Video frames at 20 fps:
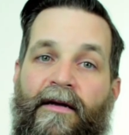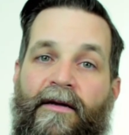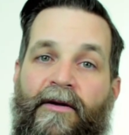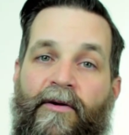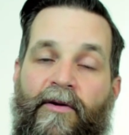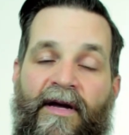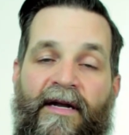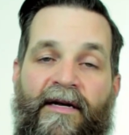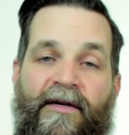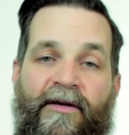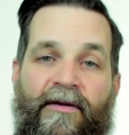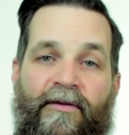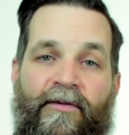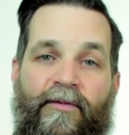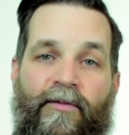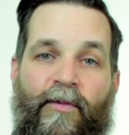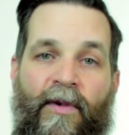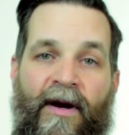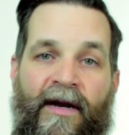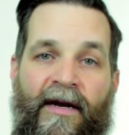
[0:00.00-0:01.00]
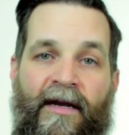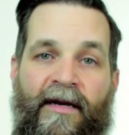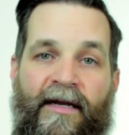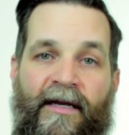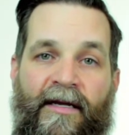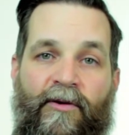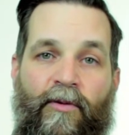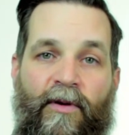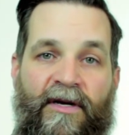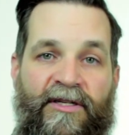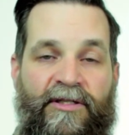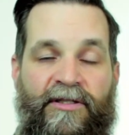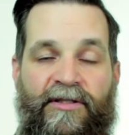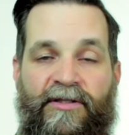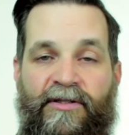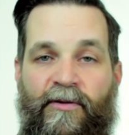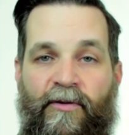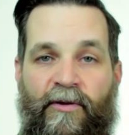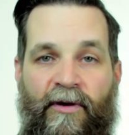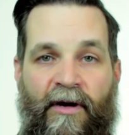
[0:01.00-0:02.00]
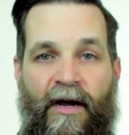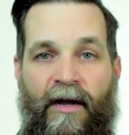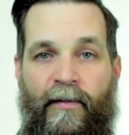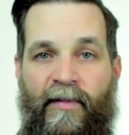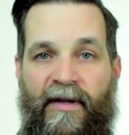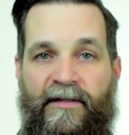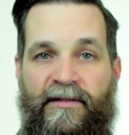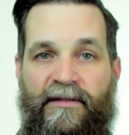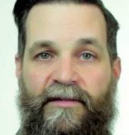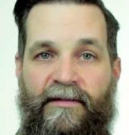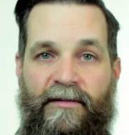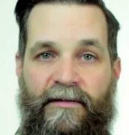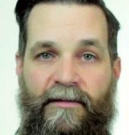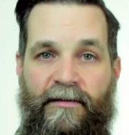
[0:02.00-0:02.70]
Go ahead and write any questions or comments